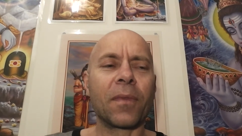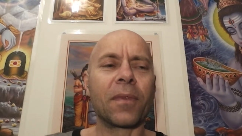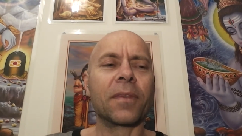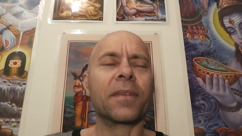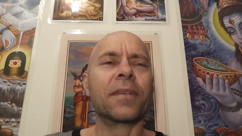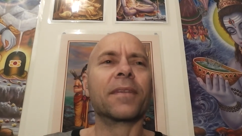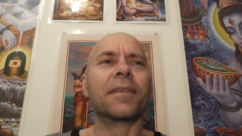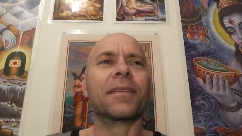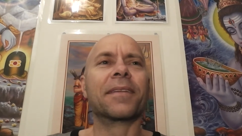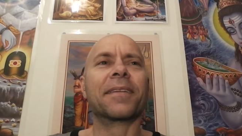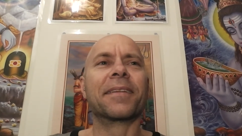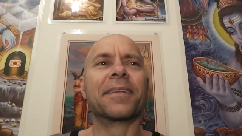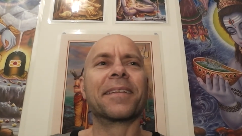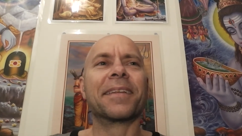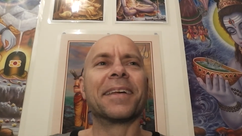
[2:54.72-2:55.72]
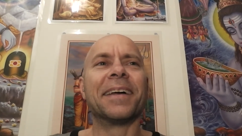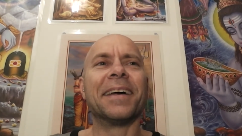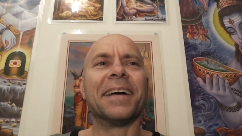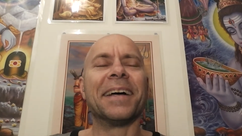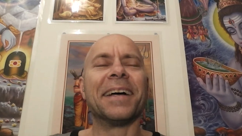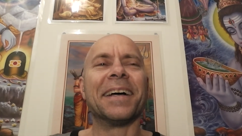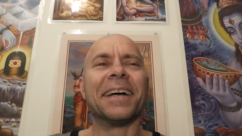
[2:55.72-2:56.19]

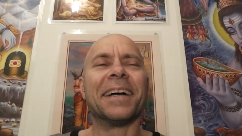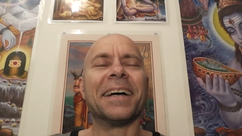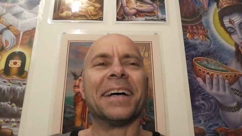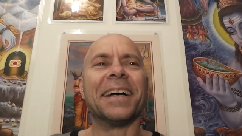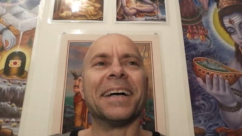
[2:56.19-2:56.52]
Nobody speaks.